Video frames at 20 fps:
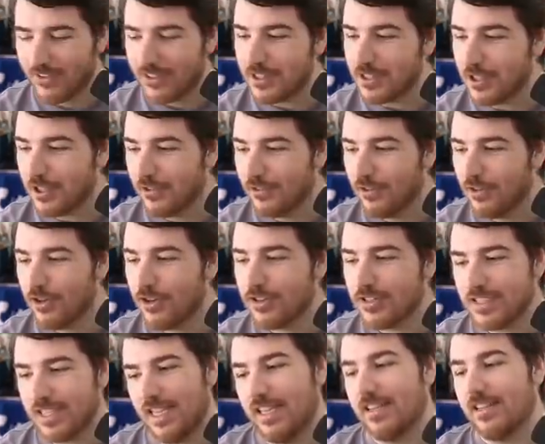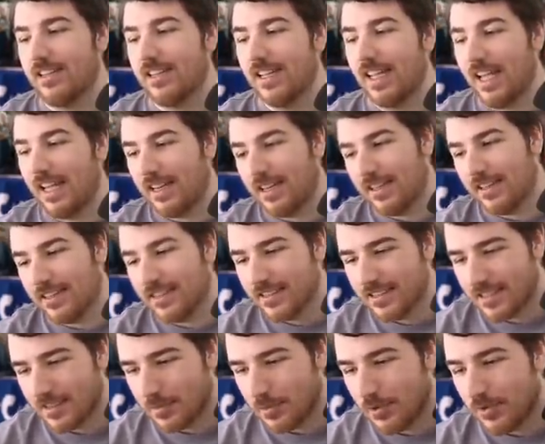It's good for your sanity, and in
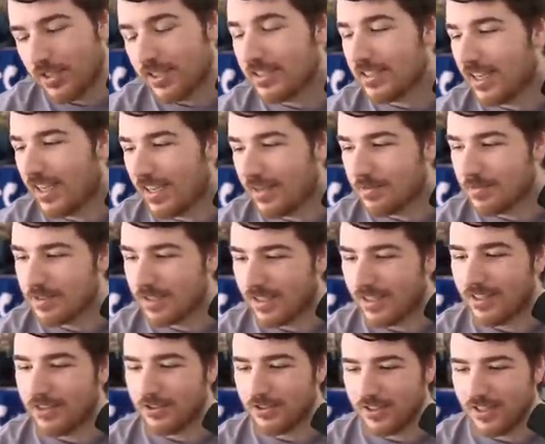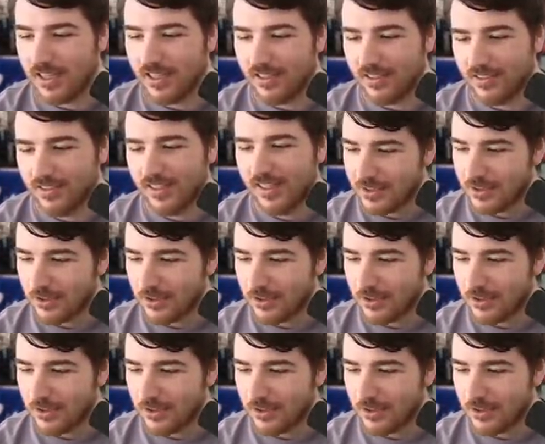this spooky times, I understand.